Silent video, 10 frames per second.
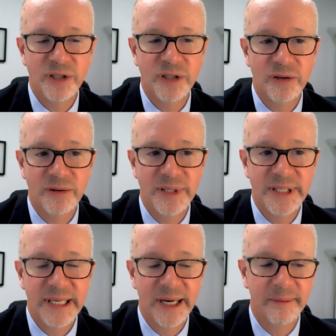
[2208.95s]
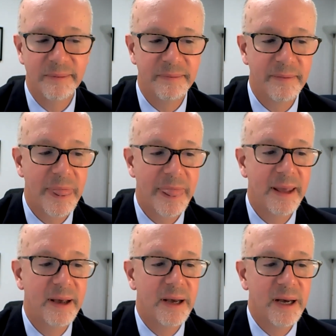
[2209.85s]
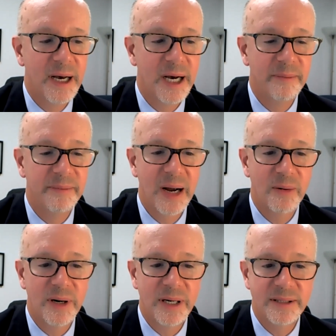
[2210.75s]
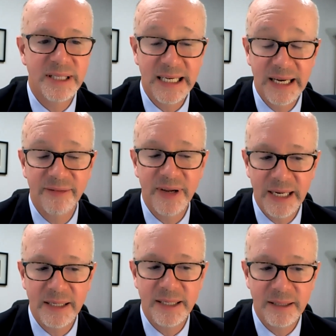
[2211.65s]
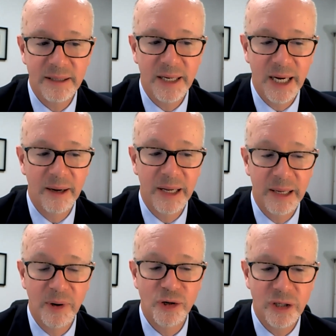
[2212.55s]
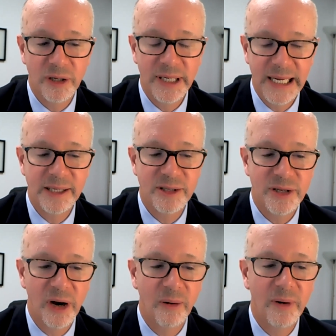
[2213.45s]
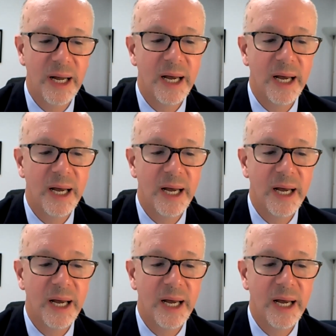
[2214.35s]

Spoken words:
to students that were in significant emotional need. So